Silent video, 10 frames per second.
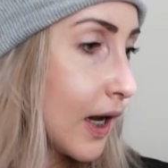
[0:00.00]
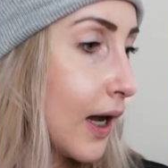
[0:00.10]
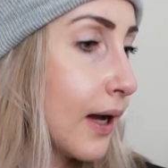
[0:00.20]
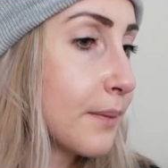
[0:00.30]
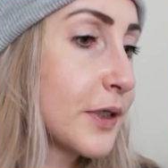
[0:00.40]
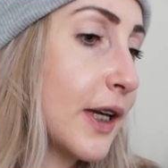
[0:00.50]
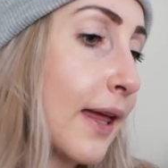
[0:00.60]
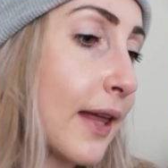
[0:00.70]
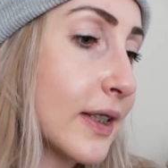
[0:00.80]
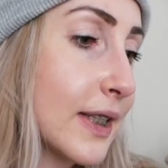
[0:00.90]
So yeah,
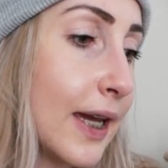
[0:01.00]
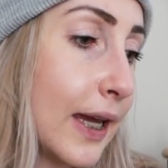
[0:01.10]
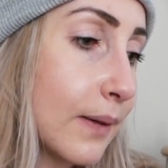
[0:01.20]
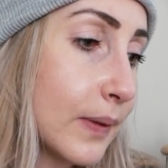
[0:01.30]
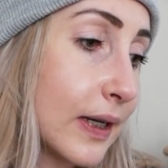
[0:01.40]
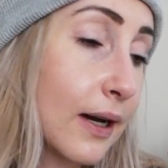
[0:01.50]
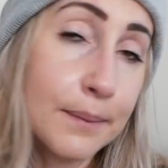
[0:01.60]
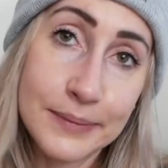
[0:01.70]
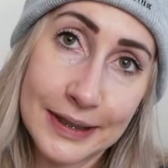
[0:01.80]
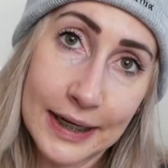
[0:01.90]
that's the 8-week
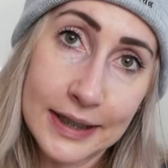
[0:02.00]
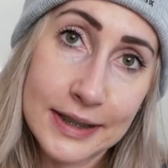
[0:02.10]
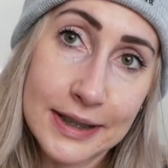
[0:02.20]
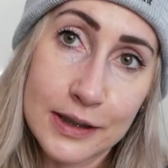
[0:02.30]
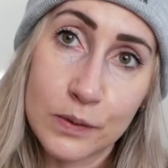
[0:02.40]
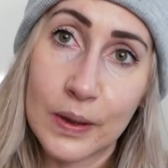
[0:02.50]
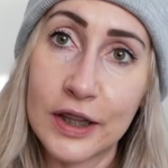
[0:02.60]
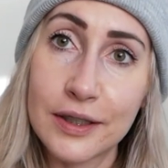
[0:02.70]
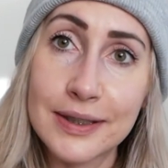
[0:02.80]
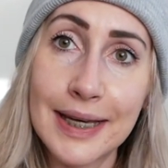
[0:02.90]
update. This is what it
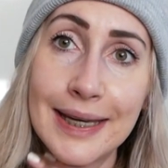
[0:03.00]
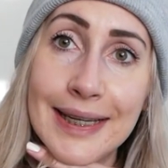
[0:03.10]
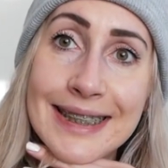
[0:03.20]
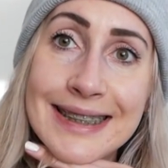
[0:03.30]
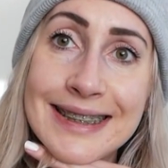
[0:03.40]
looks like.